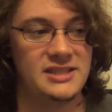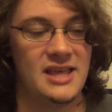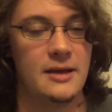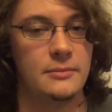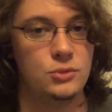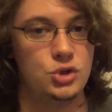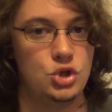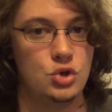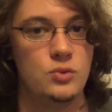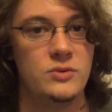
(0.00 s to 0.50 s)

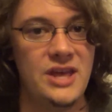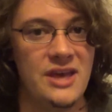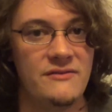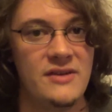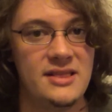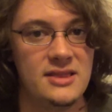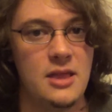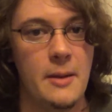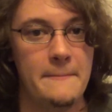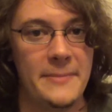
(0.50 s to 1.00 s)
them to give
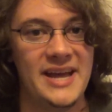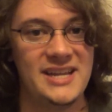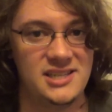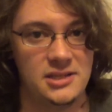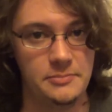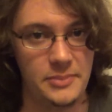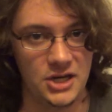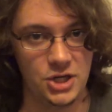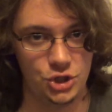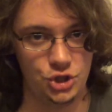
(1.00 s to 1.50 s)
it the
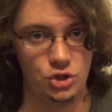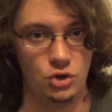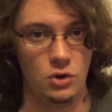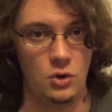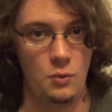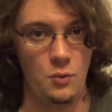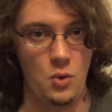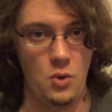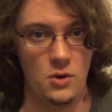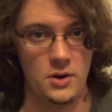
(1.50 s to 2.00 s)
Best Picture
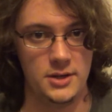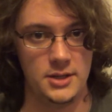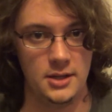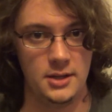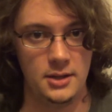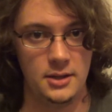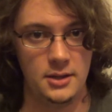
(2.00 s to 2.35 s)
award.